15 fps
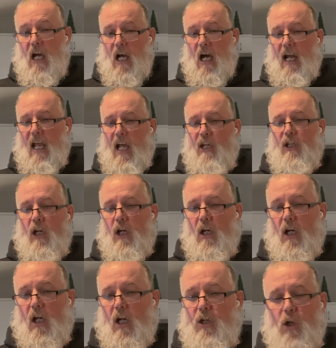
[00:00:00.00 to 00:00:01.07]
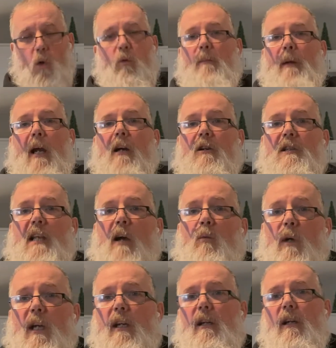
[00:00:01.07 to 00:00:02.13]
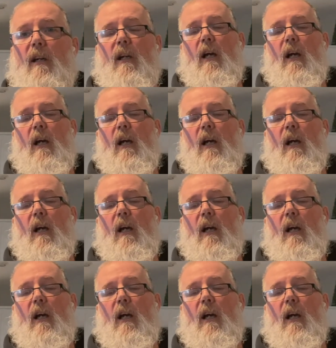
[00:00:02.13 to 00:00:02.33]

I had no repairs that week.